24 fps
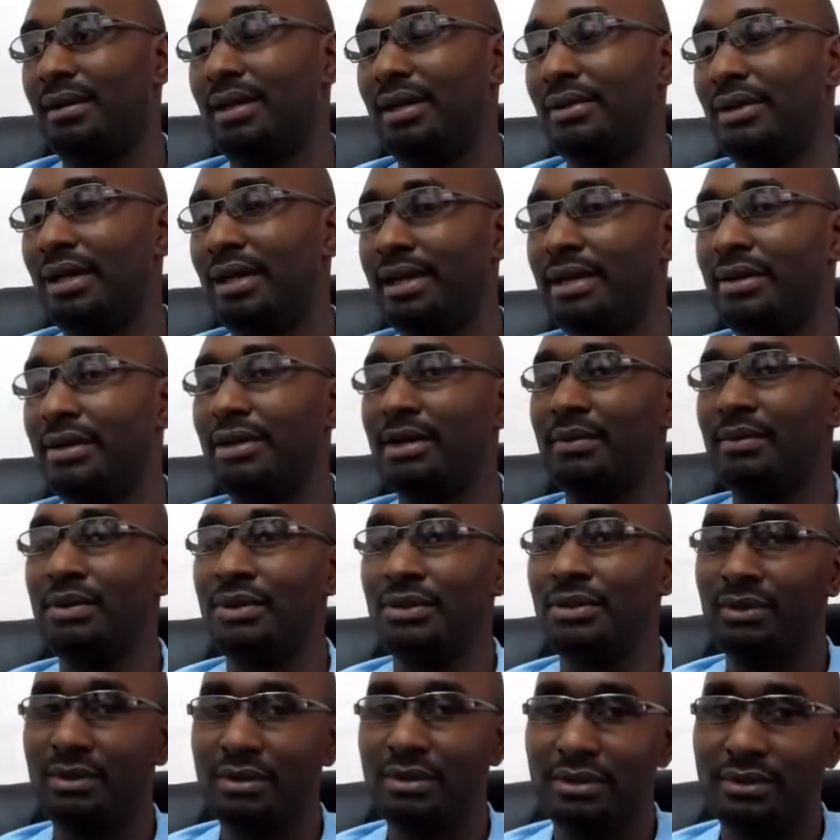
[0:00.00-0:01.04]
Our curriculum
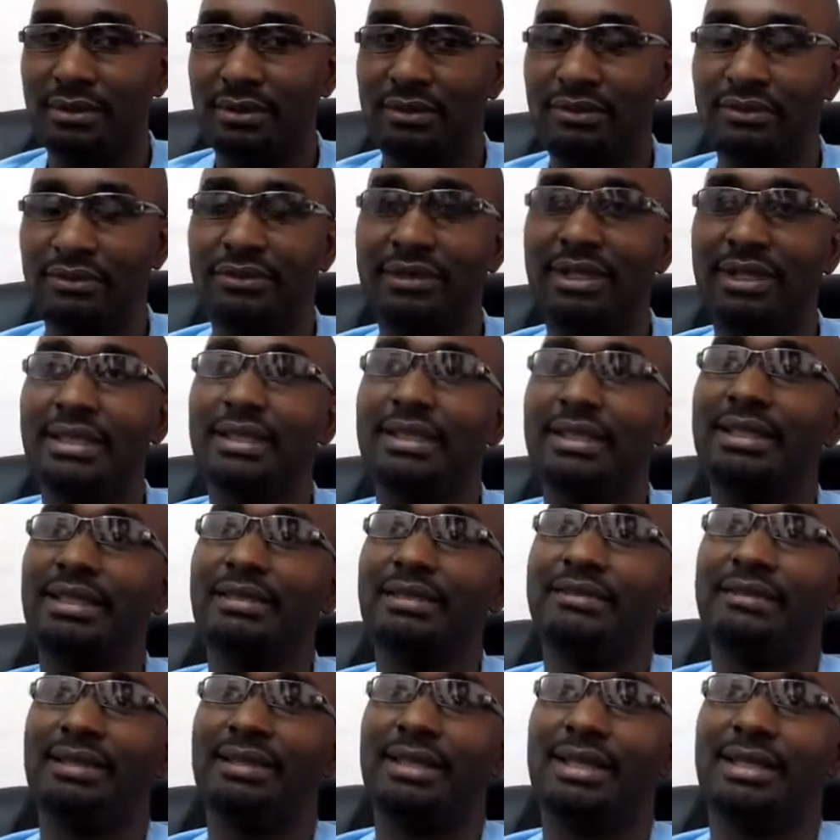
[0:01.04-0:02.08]
was very
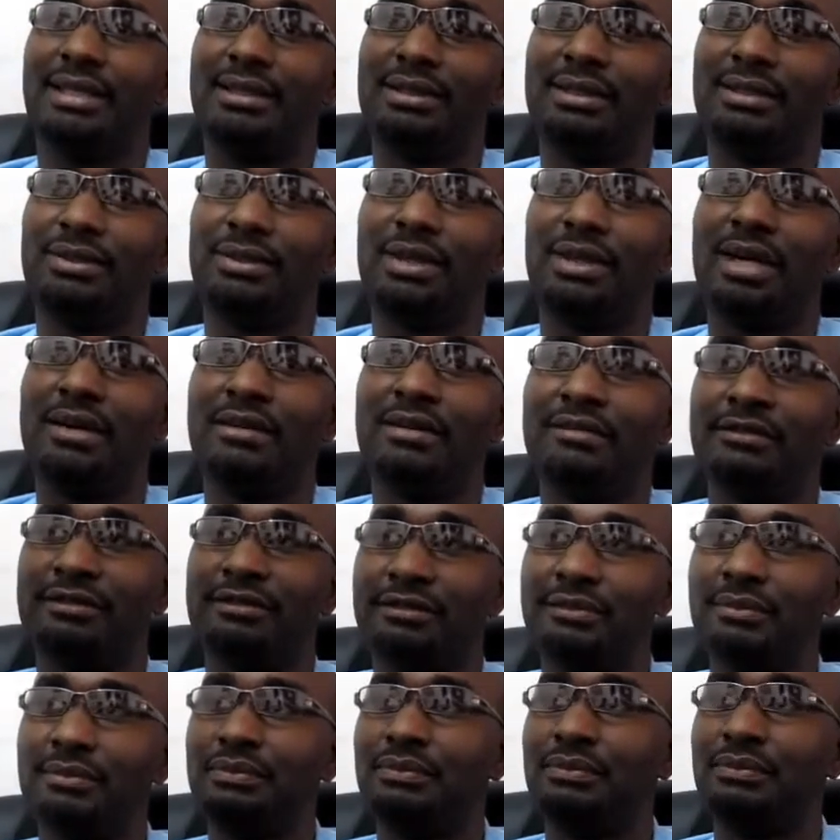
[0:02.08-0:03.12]
difficult to have
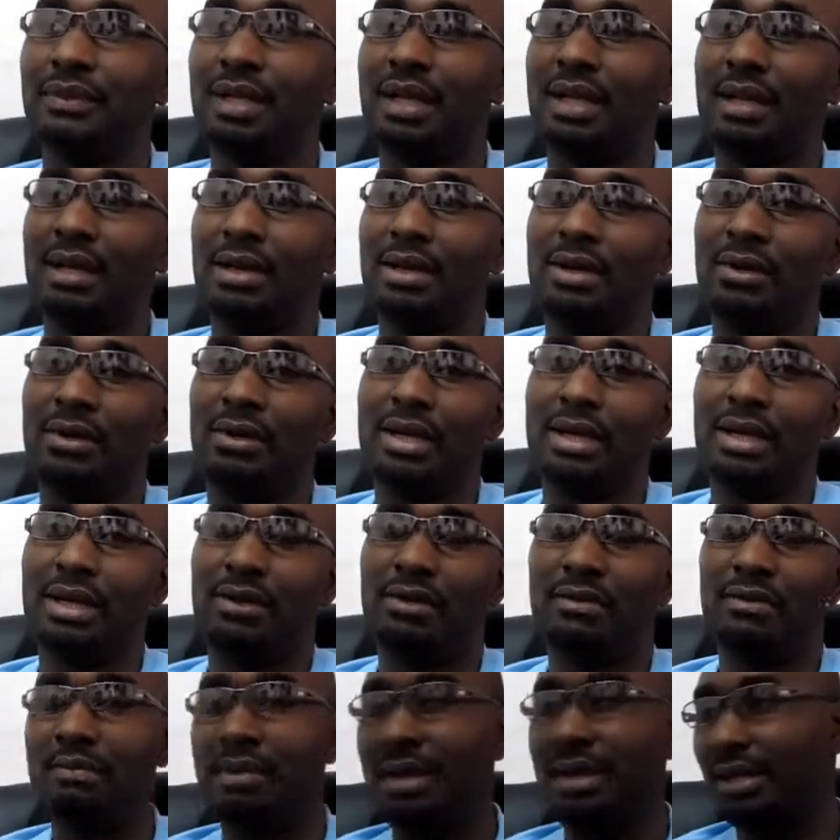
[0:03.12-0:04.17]
a lawyer
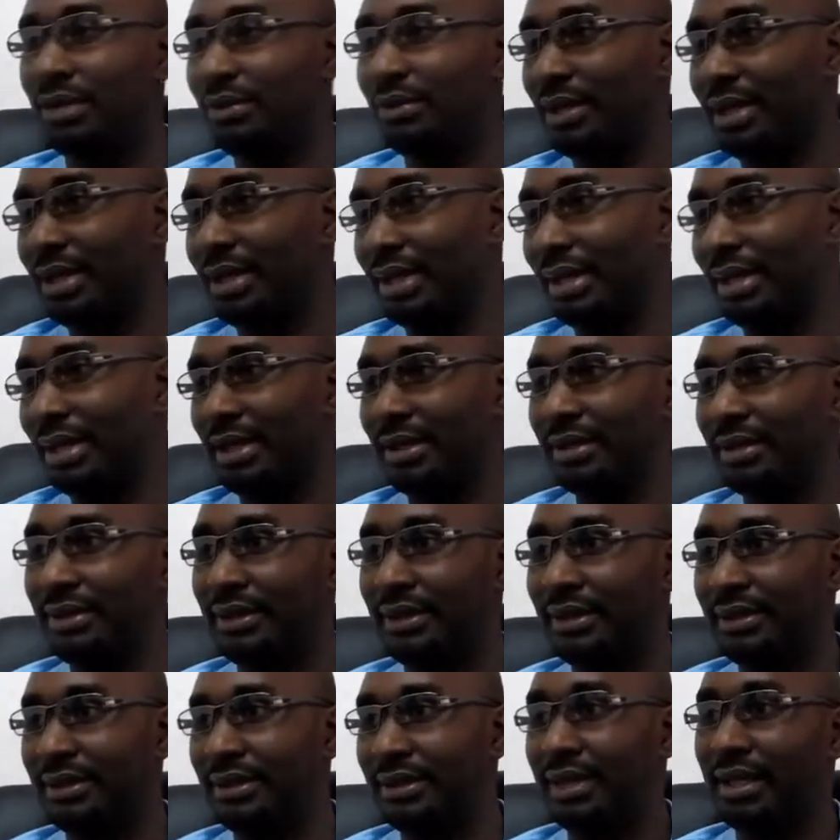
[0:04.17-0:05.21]
compared to other
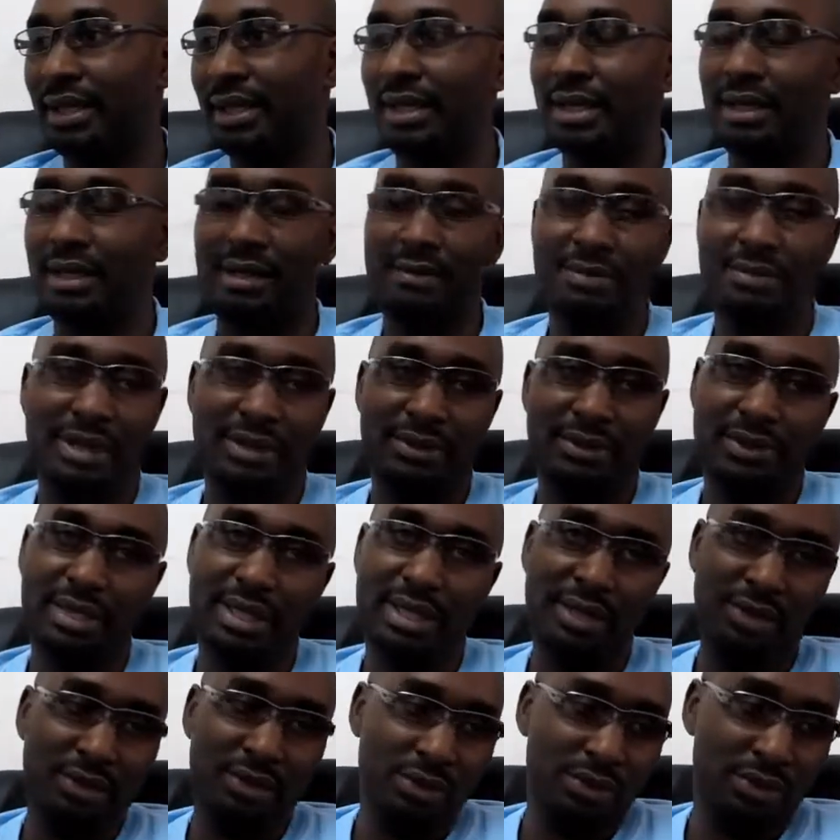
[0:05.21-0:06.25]
countries. A person
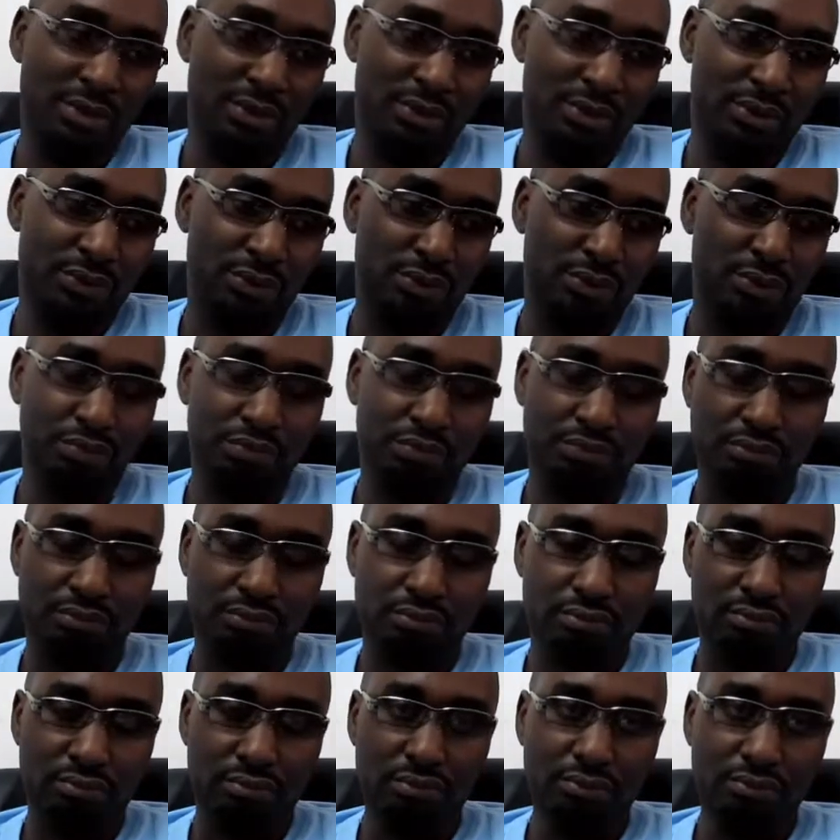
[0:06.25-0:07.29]
can go to
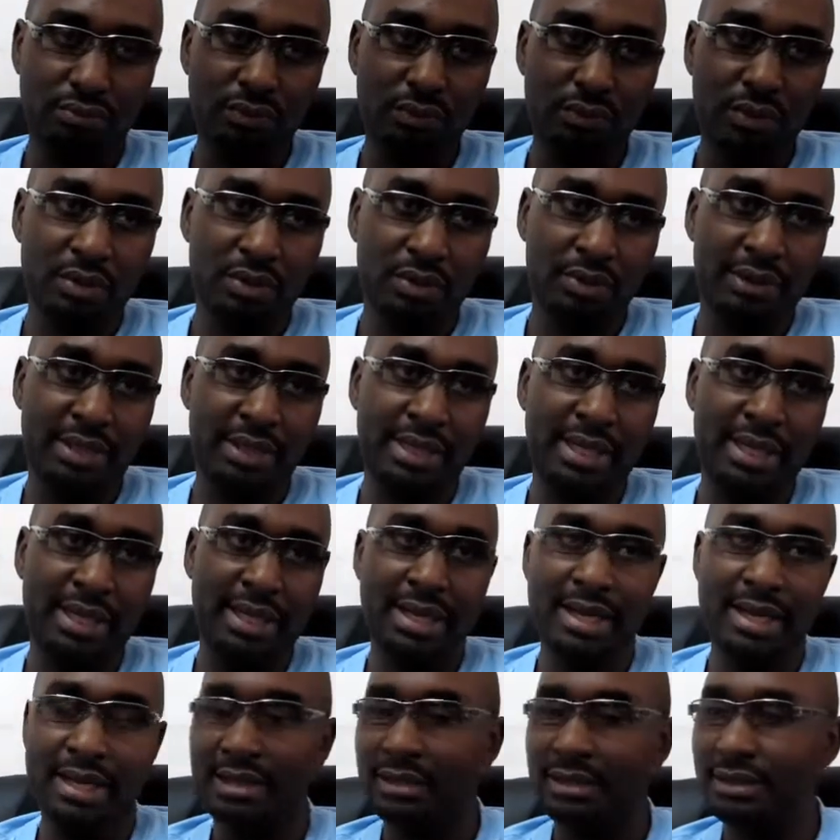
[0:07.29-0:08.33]
3
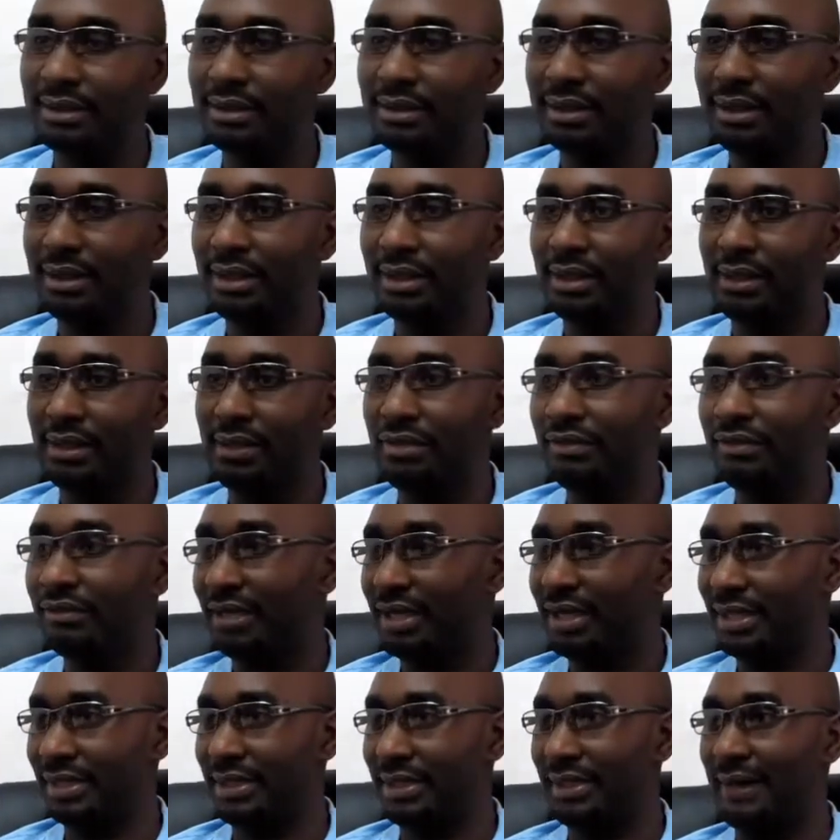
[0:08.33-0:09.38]
years
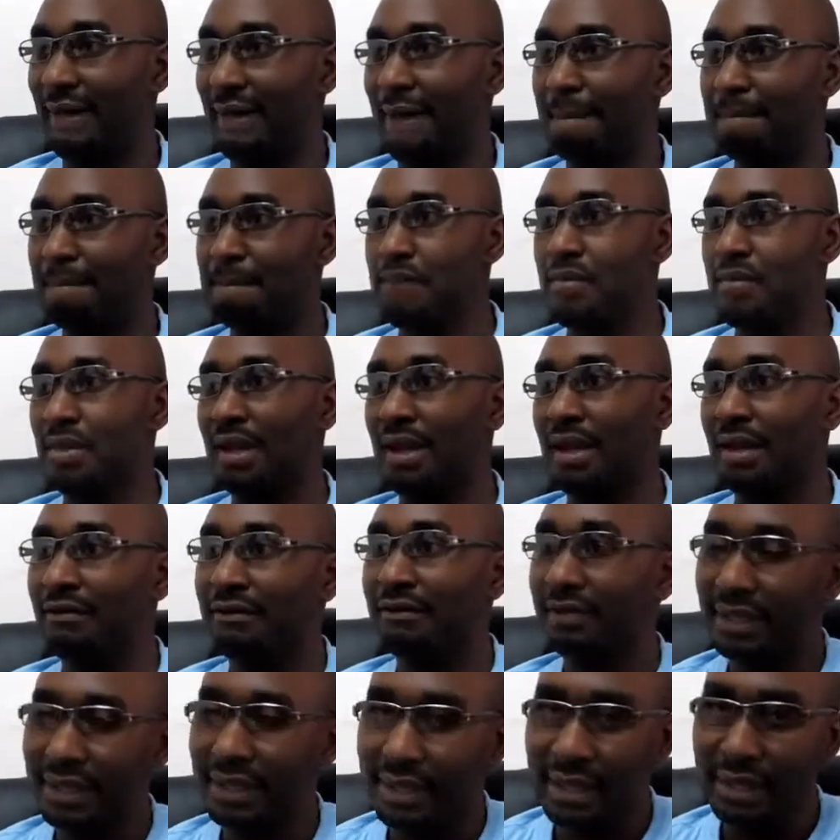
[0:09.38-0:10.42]
university.
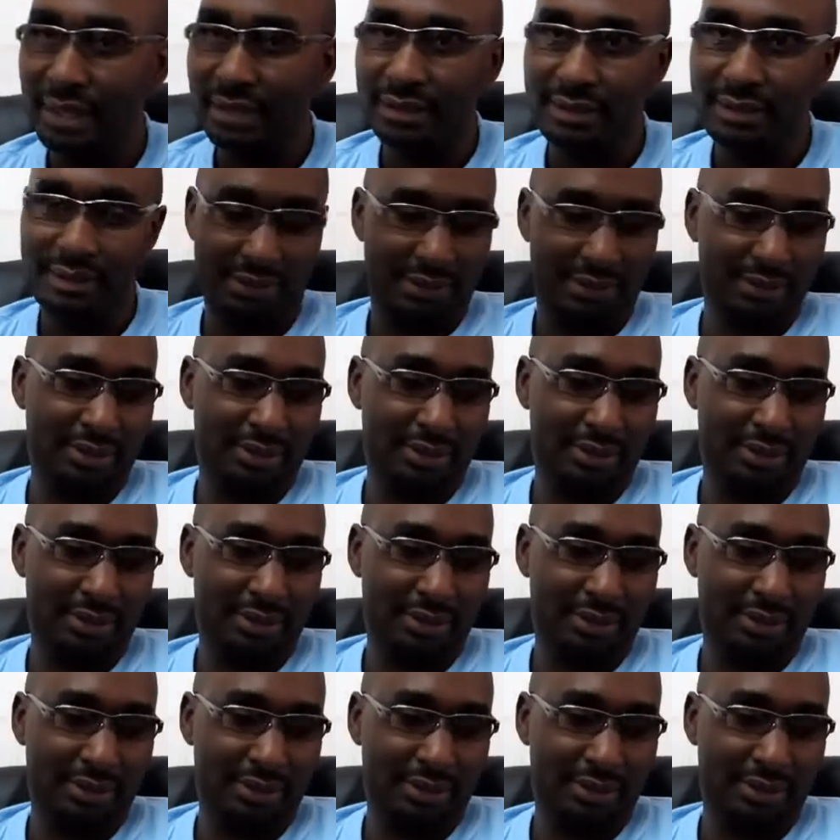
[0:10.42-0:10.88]
After that,